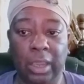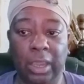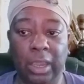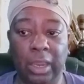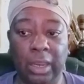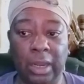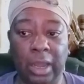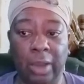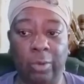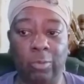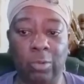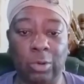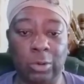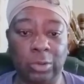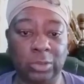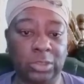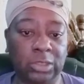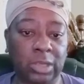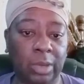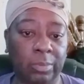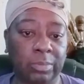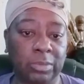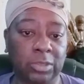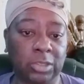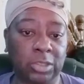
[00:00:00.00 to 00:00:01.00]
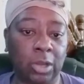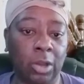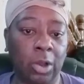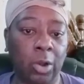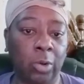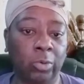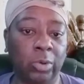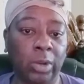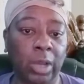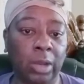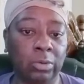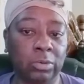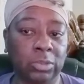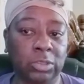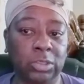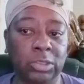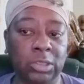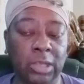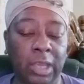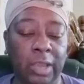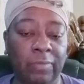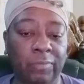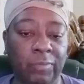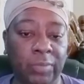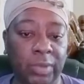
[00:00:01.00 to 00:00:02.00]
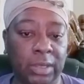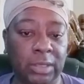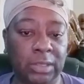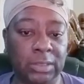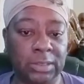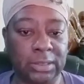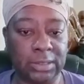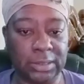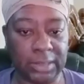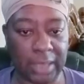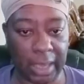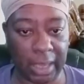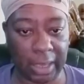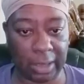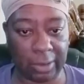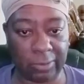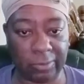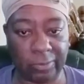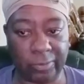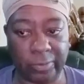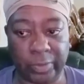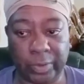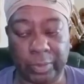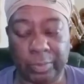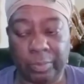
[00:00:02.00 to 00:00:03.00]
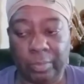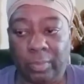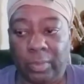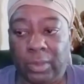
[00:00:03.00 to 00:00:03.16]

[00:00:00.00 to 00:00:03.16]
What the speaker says: and I want something to hold on to and feel safe.